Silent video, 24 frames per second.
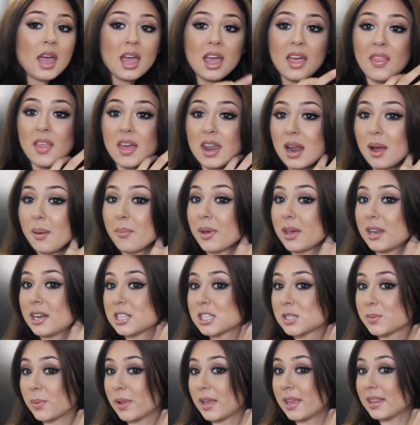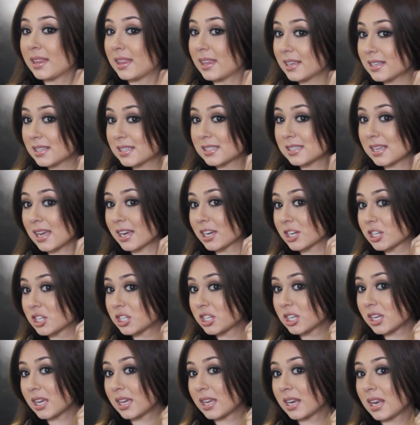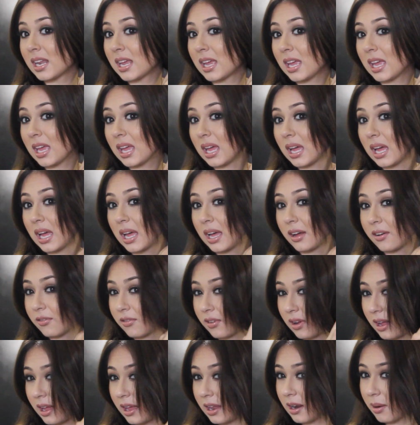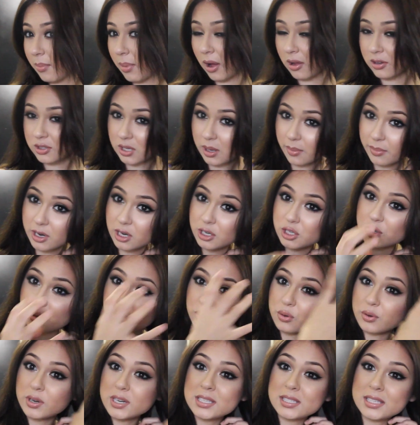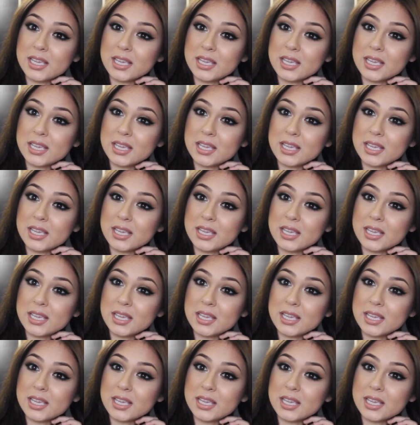and then I'm gonna split this section in about, so I'm gonna do 3